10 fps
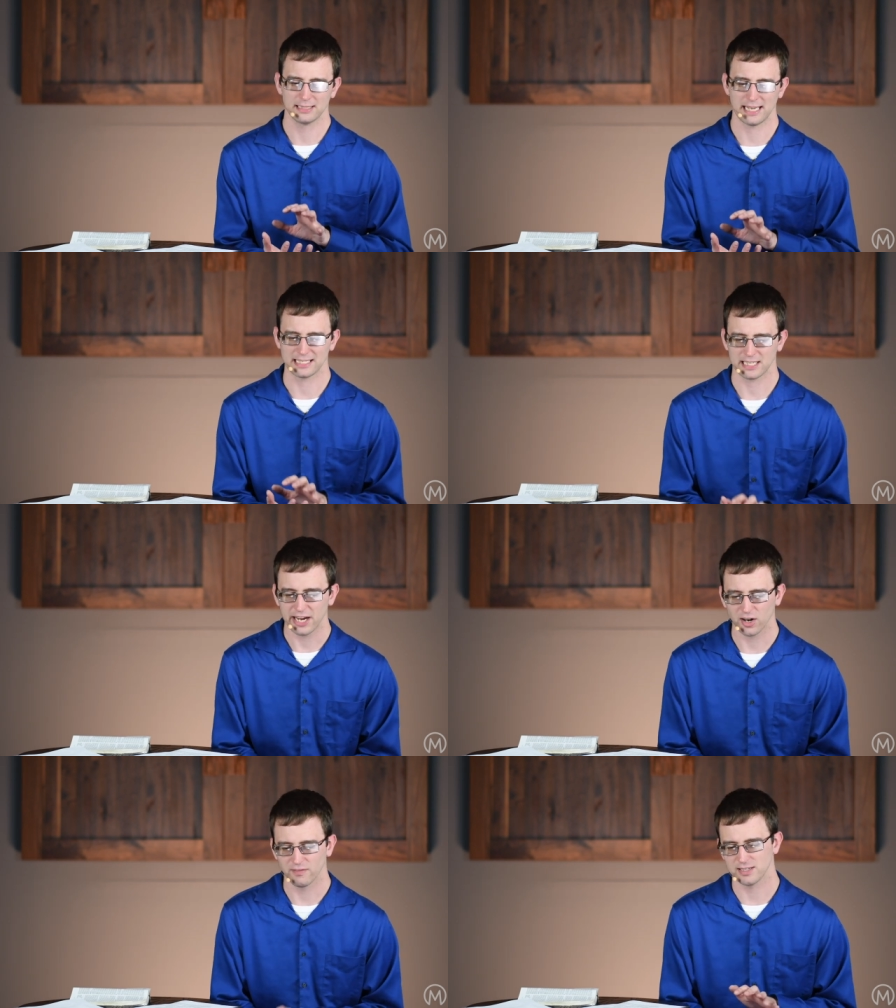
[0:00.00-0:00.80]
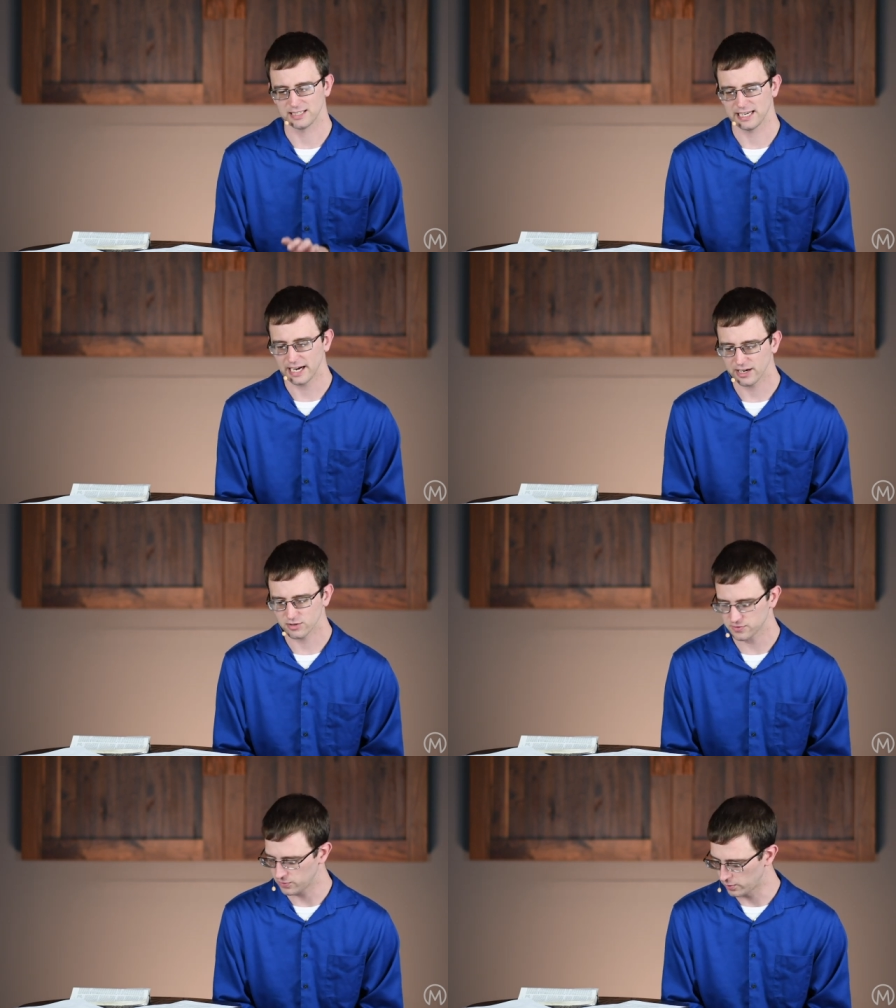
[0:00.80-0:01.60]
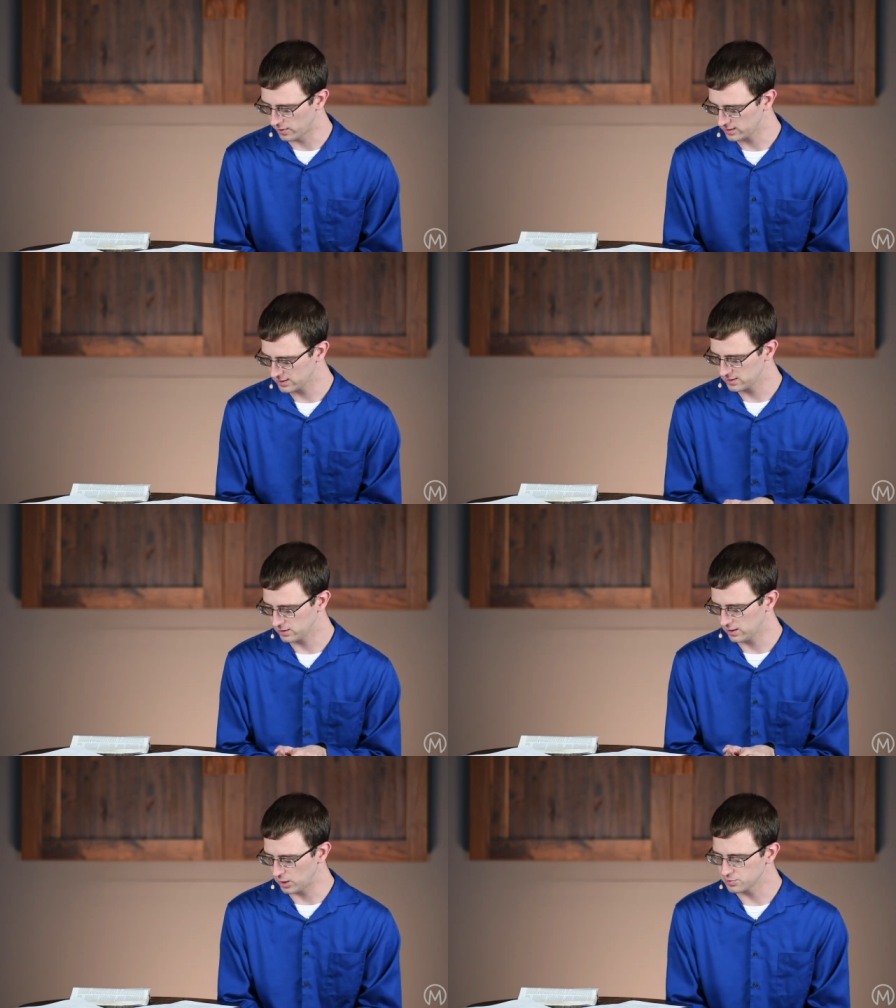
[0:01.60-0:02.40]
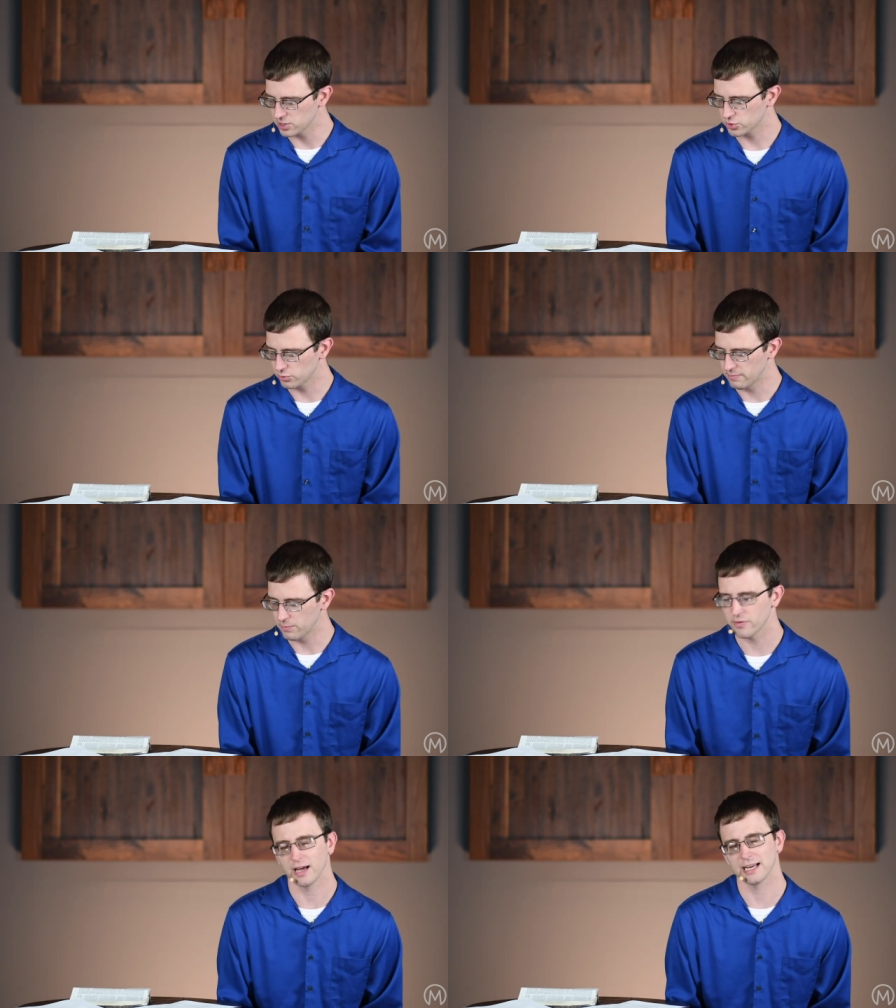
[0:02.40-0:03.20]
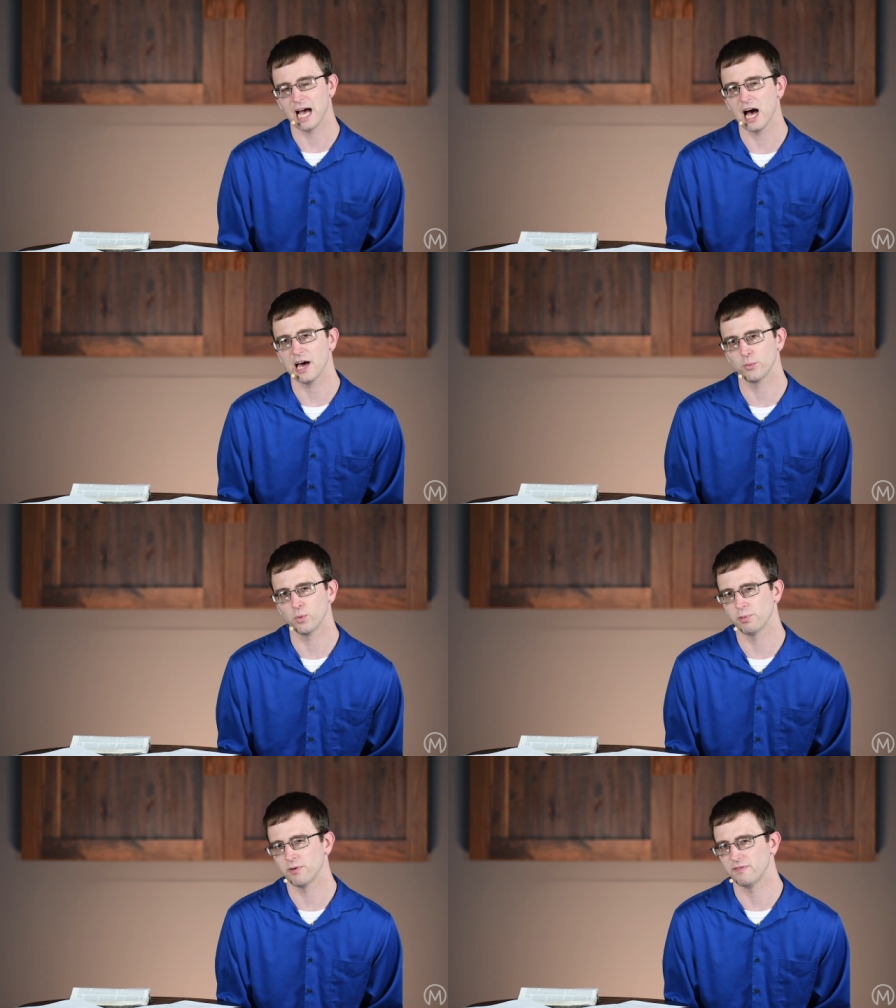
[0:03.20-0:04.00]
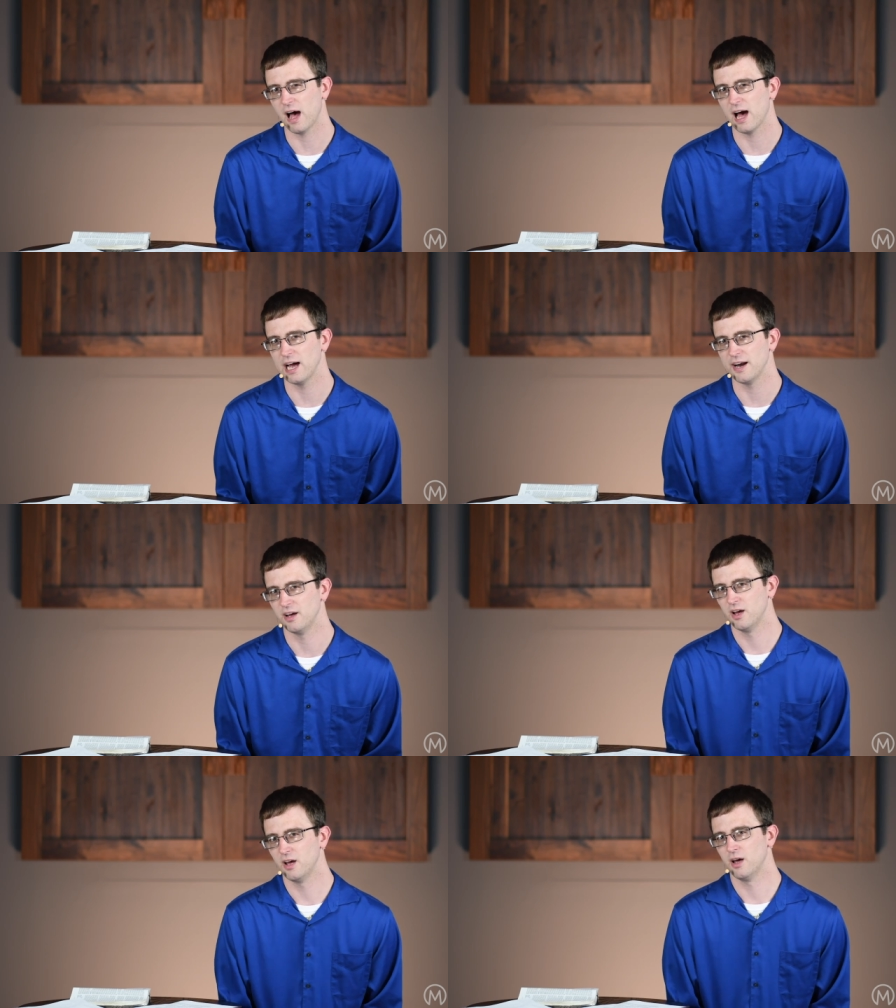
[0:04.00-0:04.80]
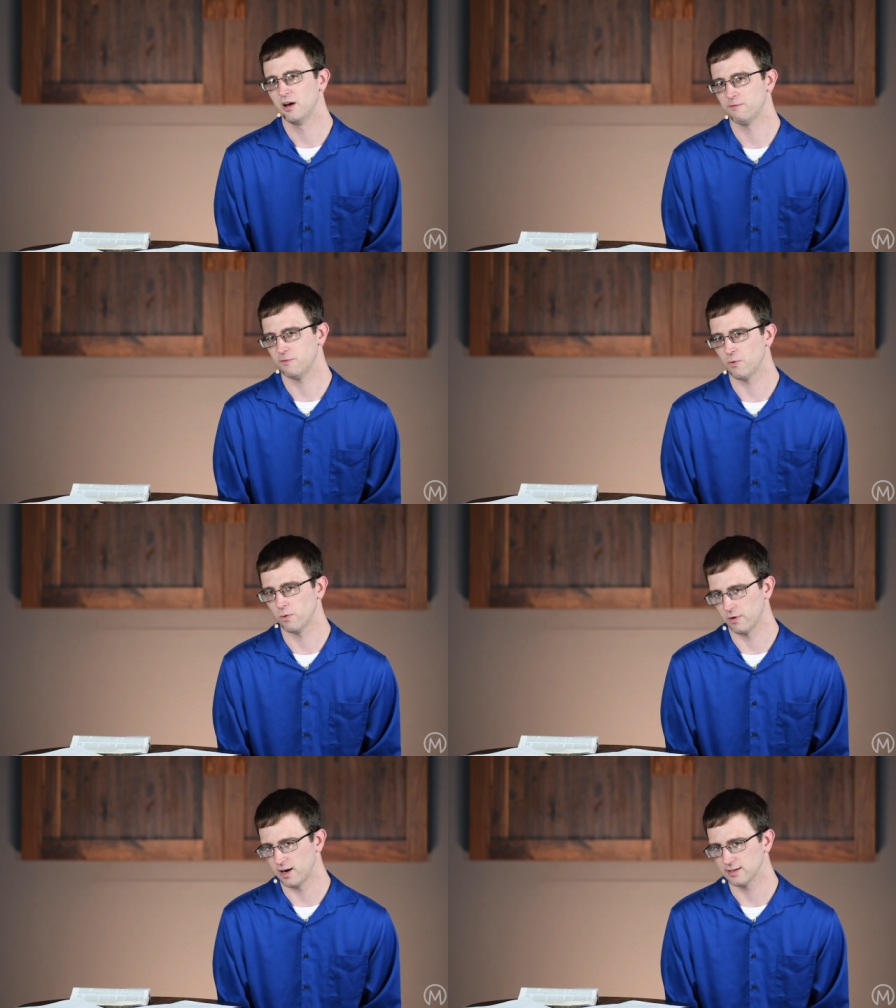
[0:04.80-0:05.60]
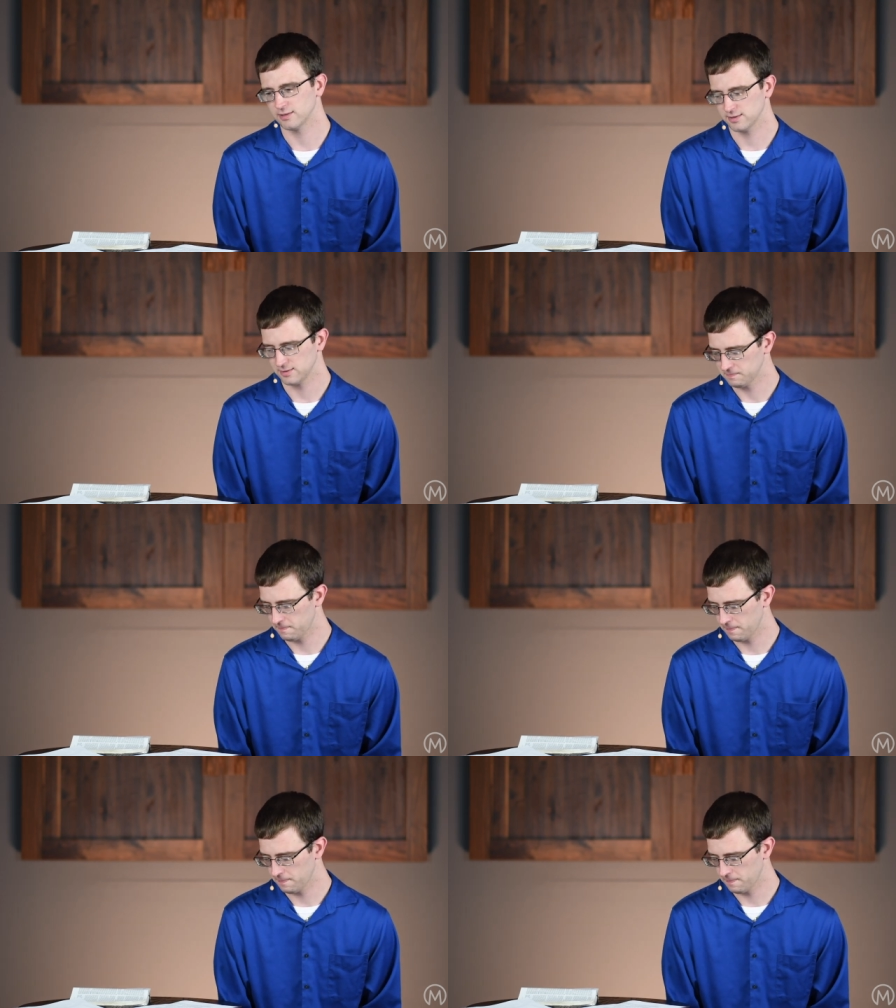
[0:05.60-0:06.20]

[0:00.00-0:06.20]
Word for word: takes care of us and cares for us, helps us to remember that God will provide for us.